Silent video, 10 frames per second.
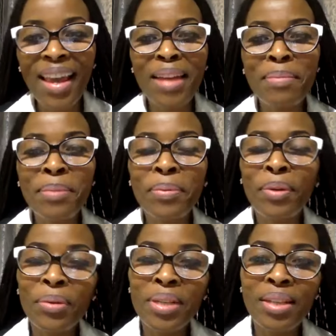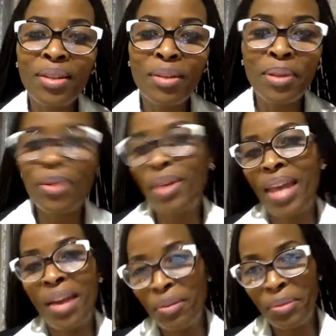and people always say to me you
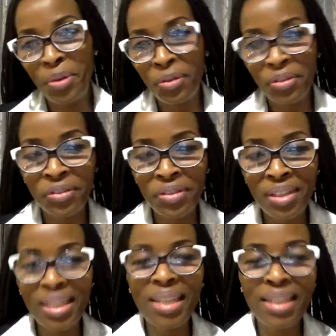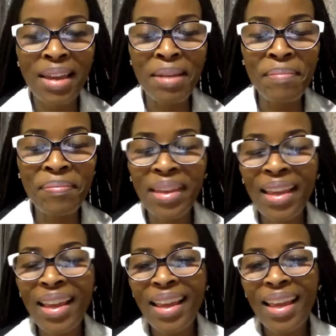cannot be over 50 yes i am
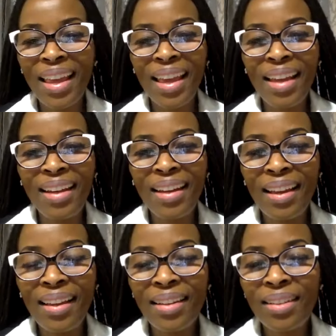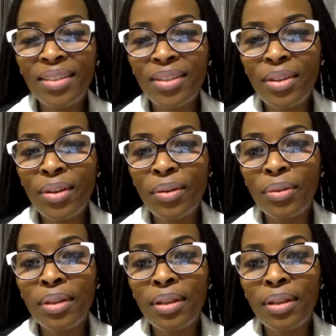and uh, you know